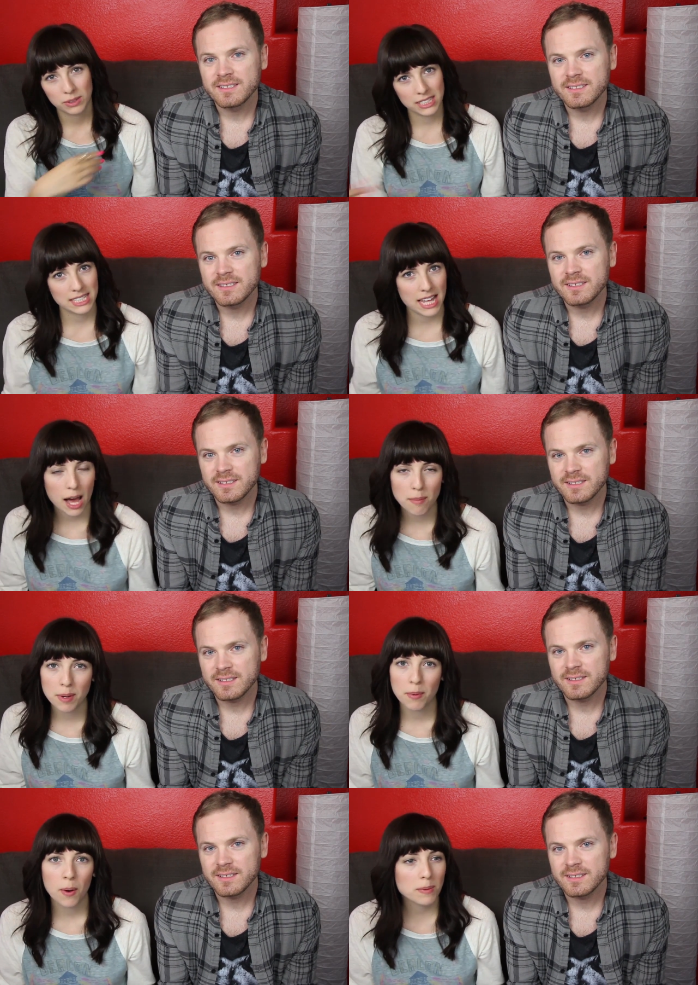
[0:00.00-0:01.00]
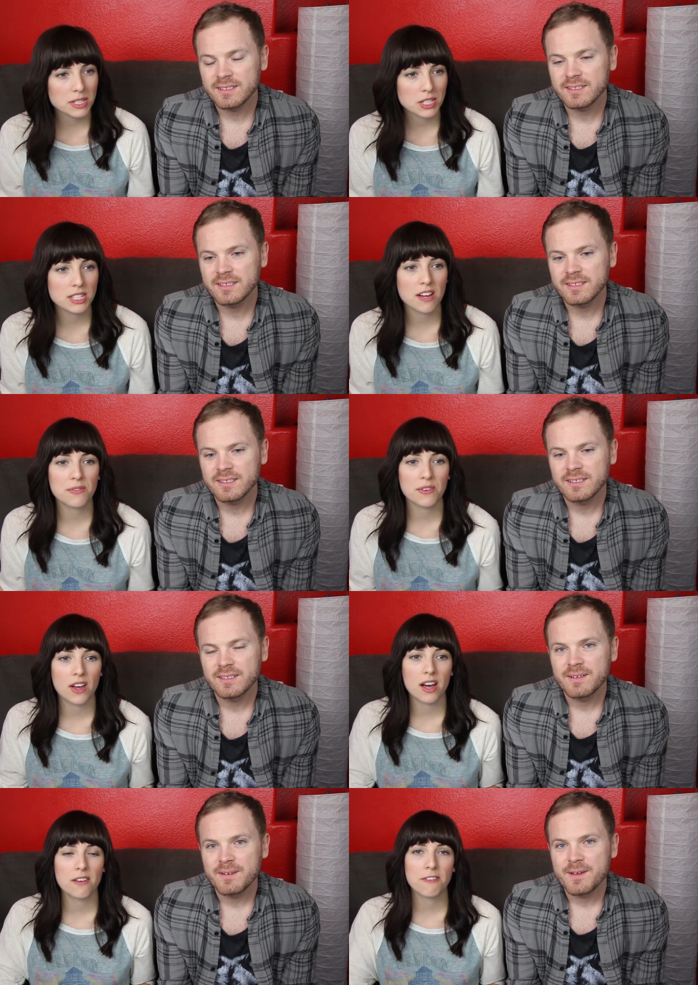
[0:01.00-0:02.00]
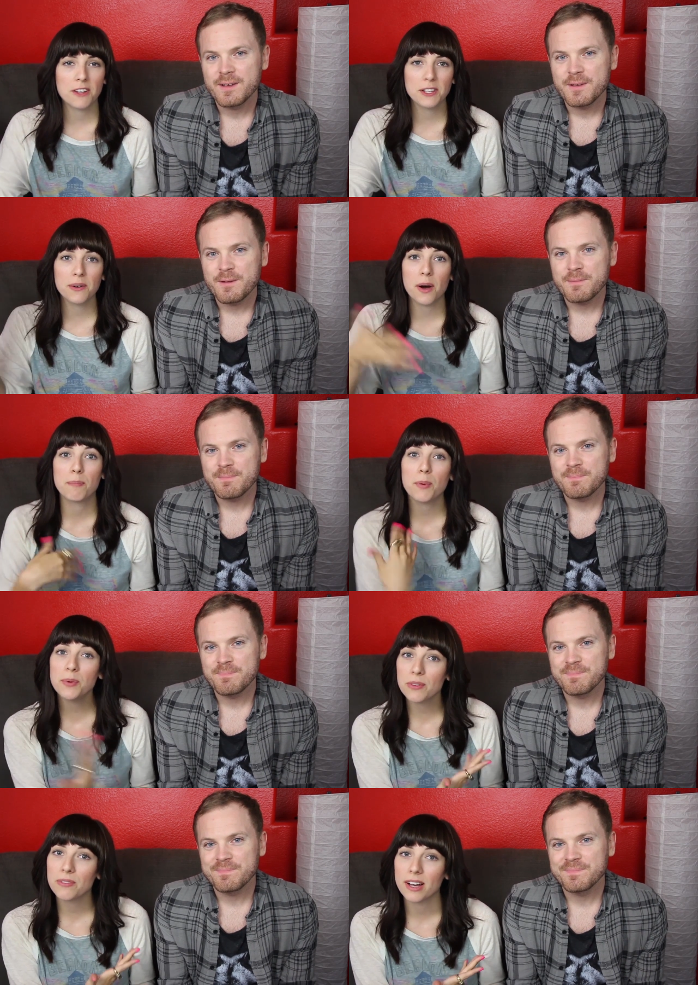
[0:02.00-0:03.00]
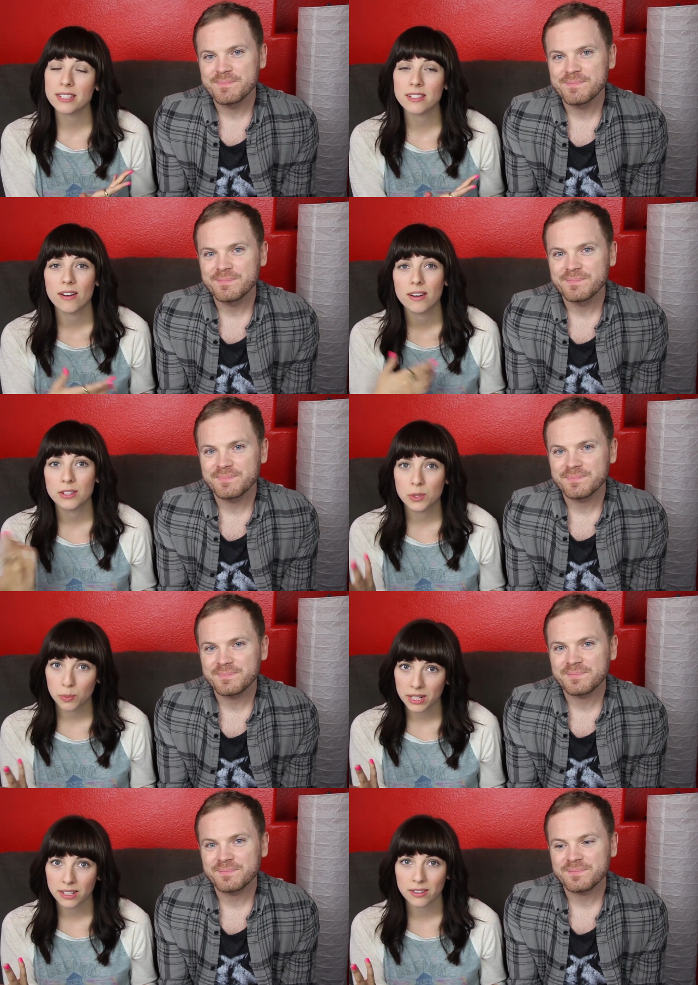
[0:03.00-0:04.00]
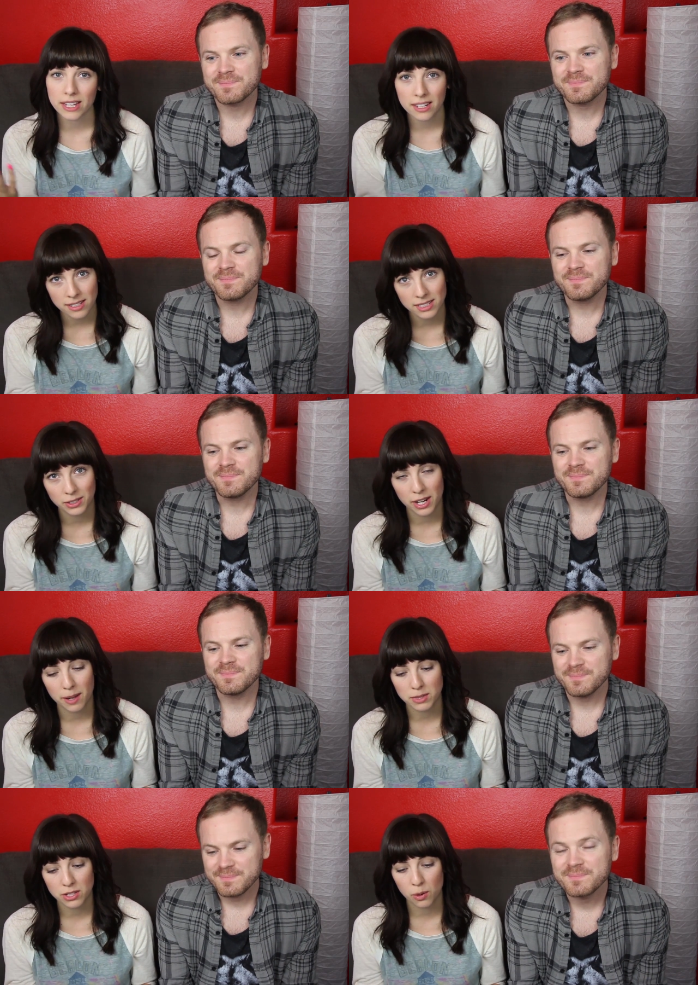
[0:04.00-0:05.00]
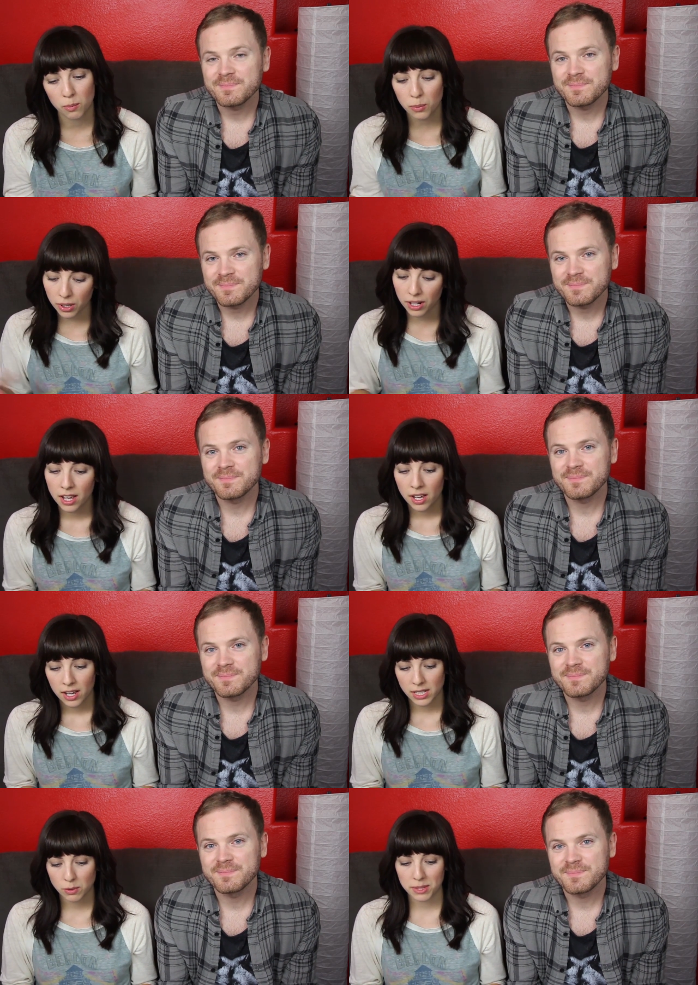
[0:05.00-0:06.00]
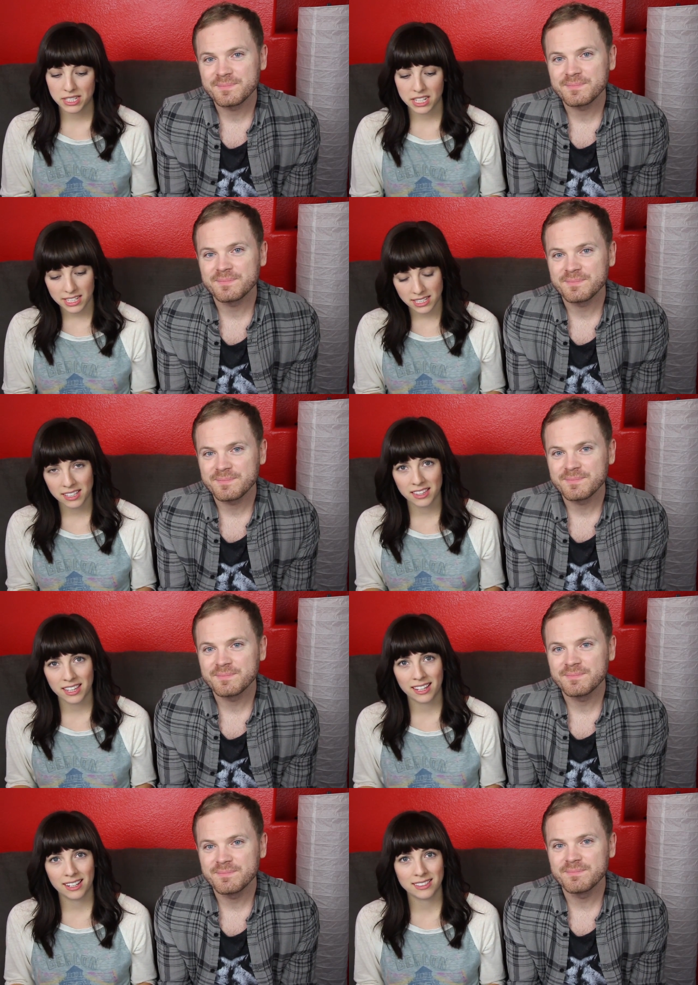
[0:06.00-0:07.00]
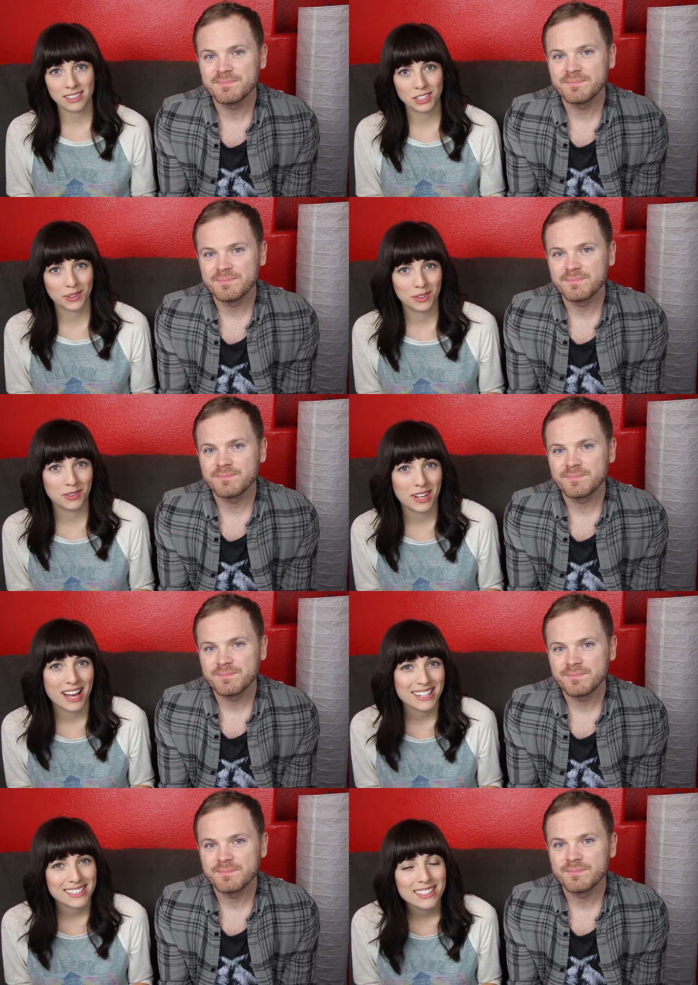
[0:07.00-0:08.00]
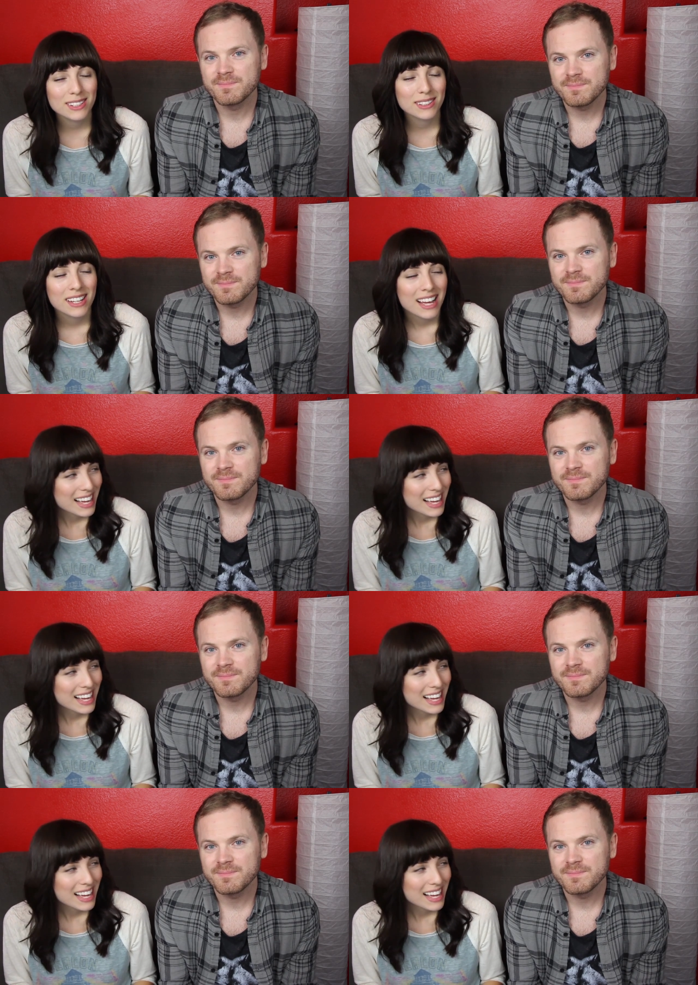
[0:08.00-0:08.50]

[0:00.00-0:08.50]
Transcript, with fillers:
Speaker 1: release the album, whole bunch of stuff. Follow both of us on Twitter and Instagram to know more, because we'll be teasing things and showing you guys a little